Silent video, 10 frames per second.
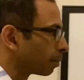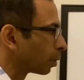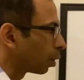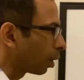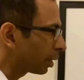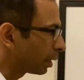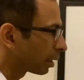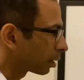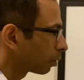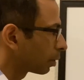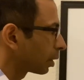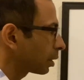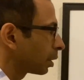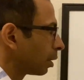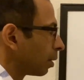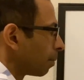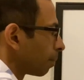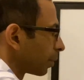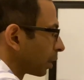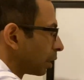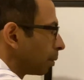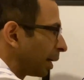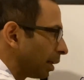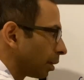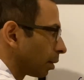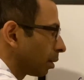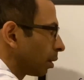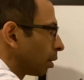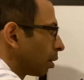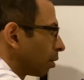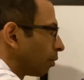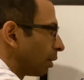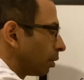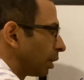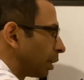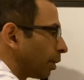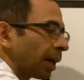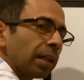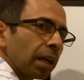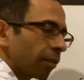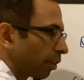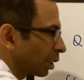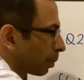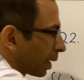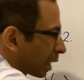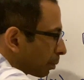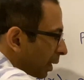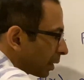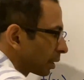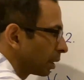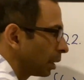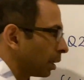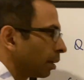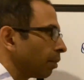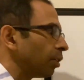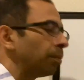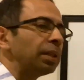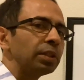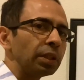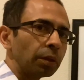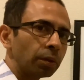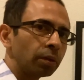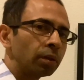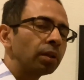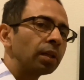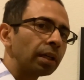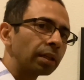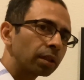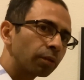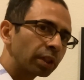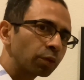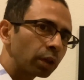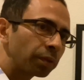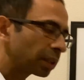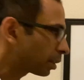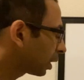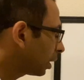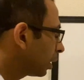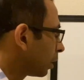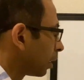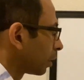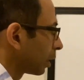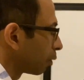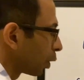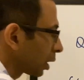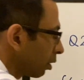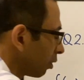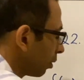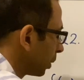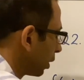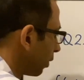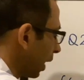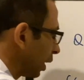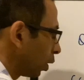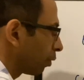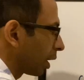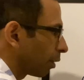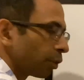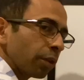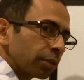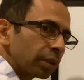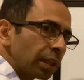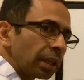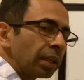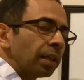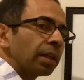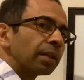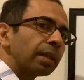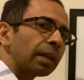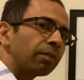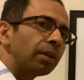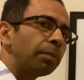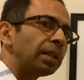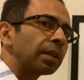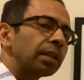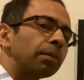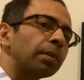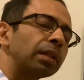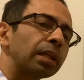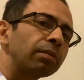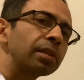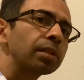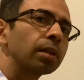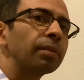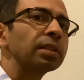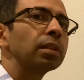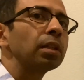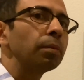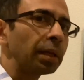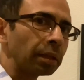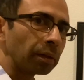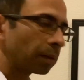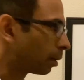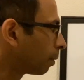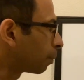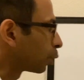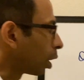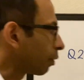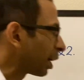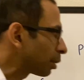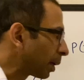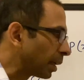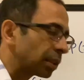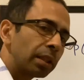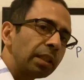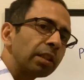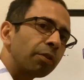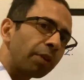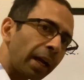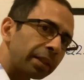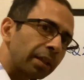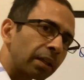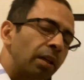Or in other words, the remainder when we will divide fx by x minus 3 will be 0. In other words, what we are saying, that whatever will be the value of f of 3, that will be nothing but that will serve as the remainder. Now if x minus 3 is a factor,